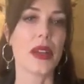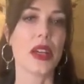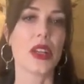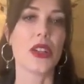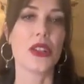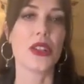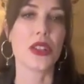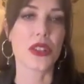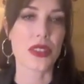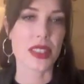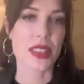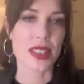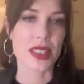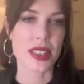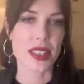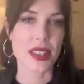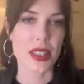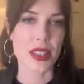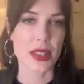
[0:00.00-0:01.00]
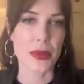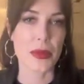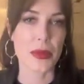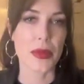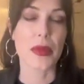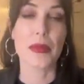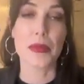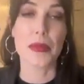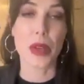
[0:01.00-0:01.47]
nervous
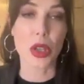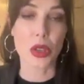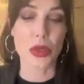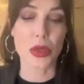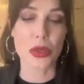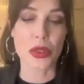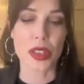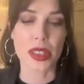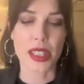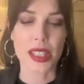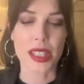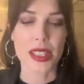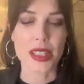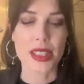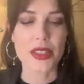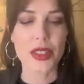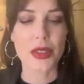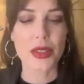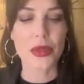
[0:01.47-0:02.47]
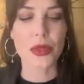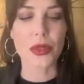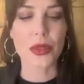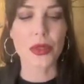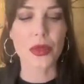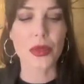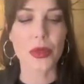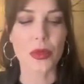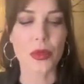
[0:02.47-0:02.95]
system mode. So
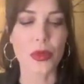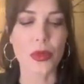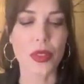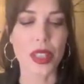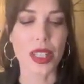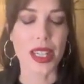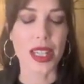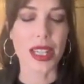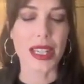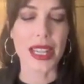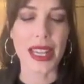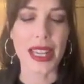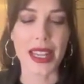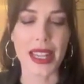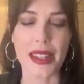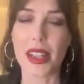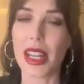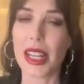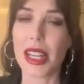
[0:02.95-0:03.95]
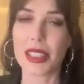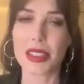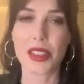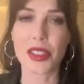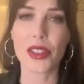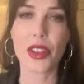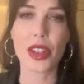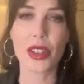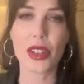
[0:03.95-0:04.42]
again, as
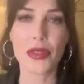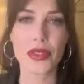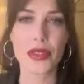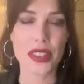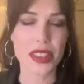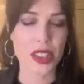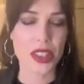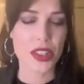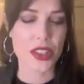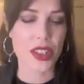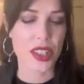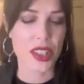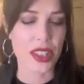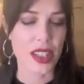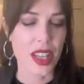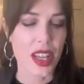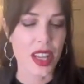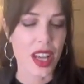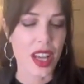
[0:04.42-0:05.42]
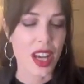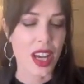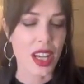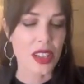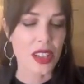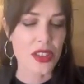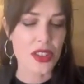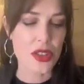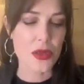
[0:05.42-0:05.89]
a non-physician,
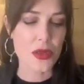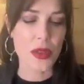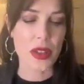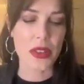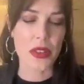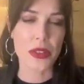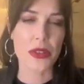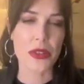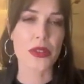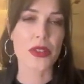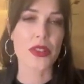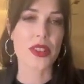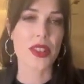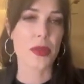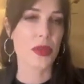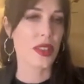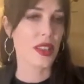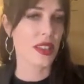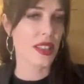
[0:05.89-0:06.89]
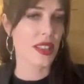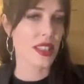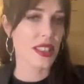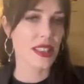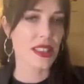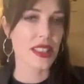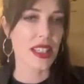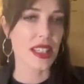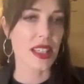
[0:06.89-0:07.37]
I'll just run through some of the
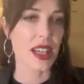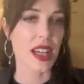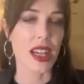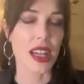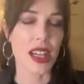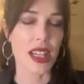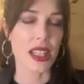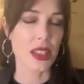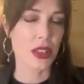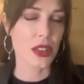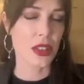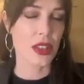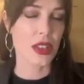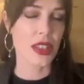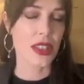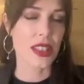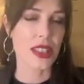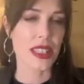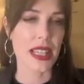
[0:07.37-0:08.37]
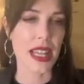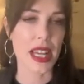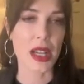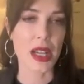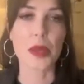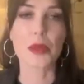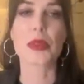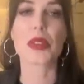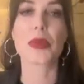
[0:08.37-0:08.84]
things that I learned that
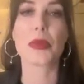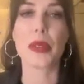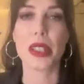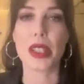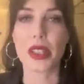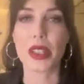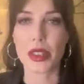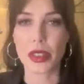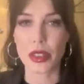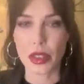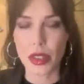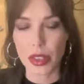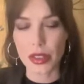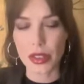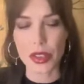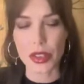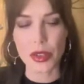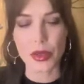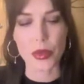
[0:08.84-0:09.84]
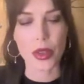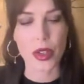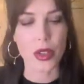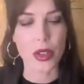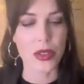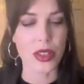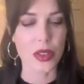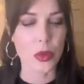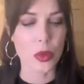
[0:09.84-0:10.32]
helped me along this
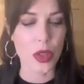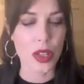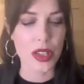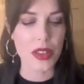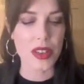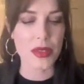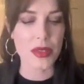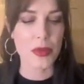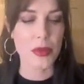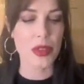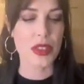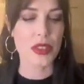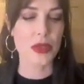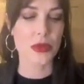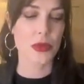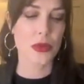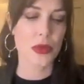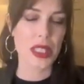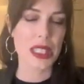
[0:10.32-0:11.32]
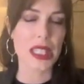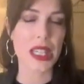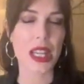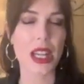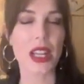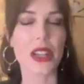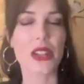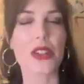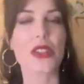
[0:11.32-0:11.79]
road. And one of them was
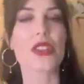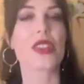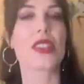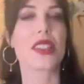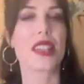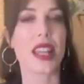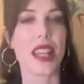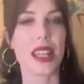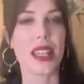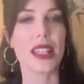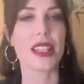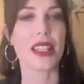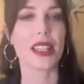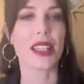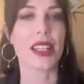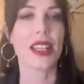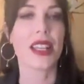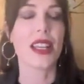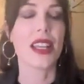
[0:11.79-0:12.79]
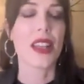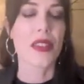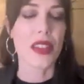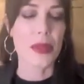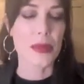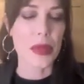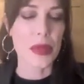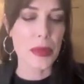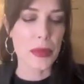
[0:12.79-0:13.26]
really understanding
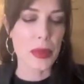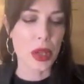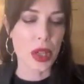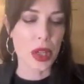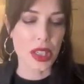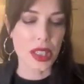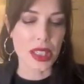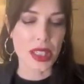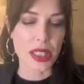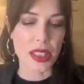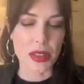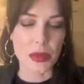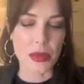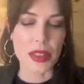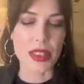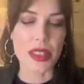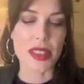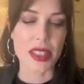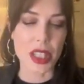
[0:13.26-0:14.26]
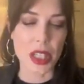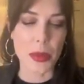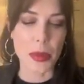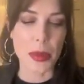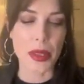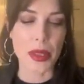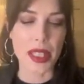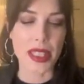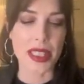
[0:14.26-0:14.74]
that my body with
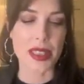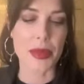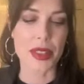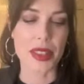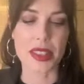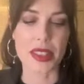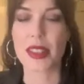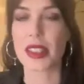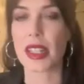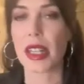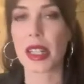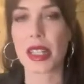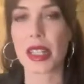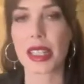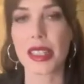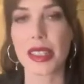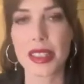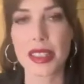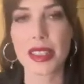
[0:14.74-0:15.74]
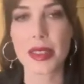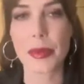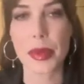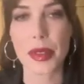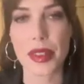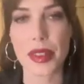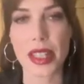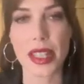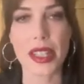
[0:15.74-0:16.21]
CRPS was stuck in
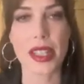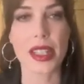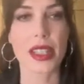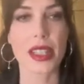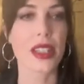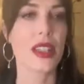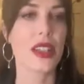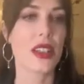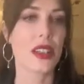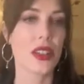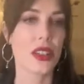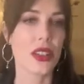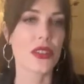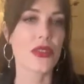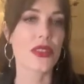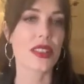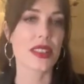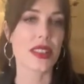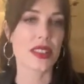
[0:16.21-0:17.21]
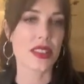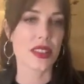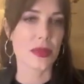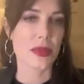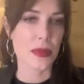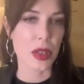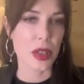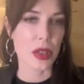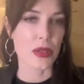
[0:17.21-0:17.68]
sympathetic nervous
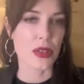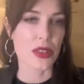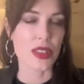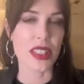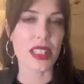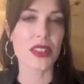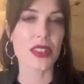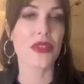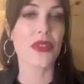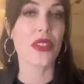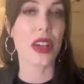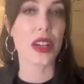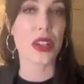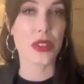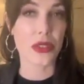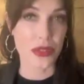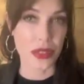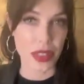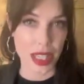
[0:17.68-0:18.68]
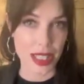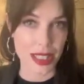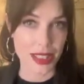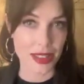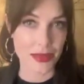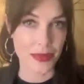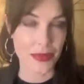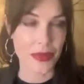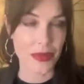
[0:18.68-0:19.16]
system mode. So that's fight or
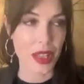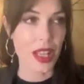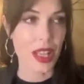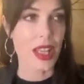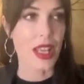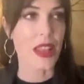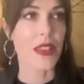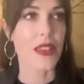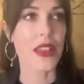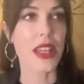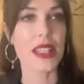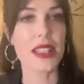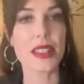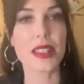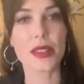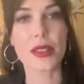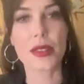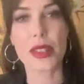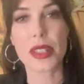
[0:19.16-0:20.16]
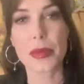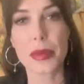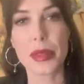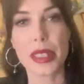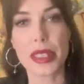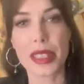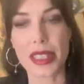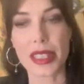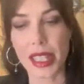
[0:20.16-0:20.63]
flight. And that is going to
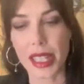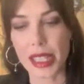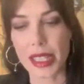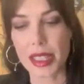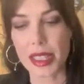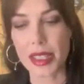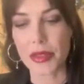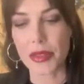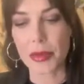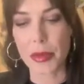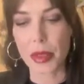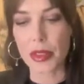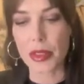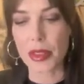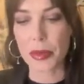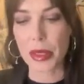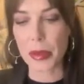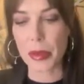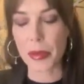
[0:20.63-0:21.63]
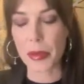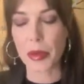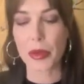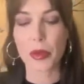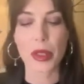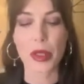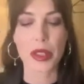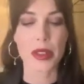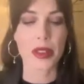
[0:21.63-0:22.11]
be the case for most
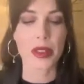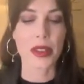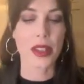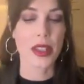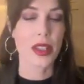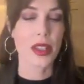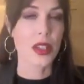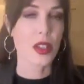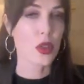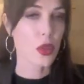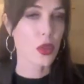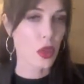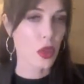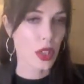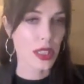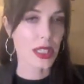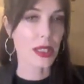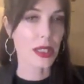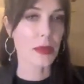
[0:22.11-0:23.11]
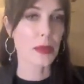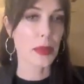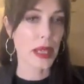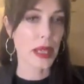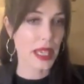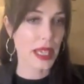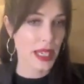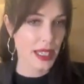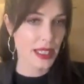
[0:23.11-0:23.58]
people with chronic
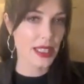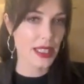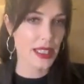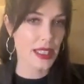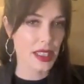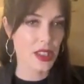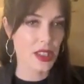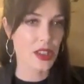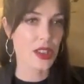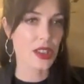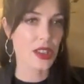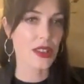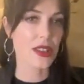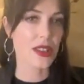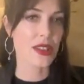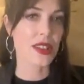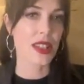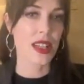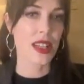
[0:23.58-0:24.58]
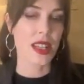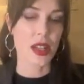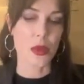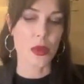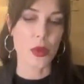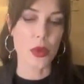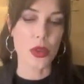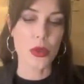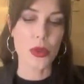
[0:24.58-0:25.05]
pain conditions
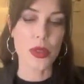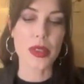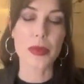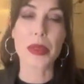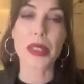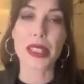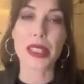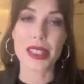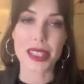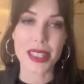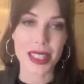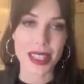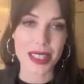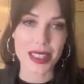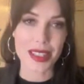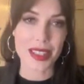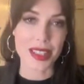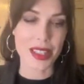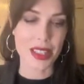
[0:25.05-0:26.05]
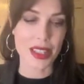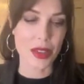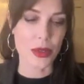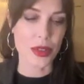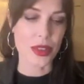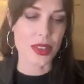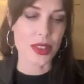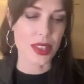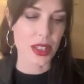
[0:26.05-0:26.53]
or with PTSD
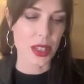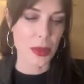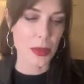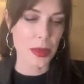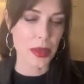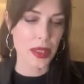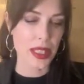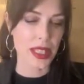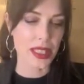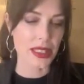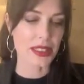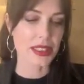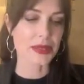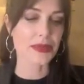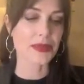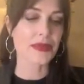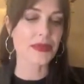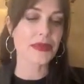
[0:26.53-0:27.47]
or CRPS.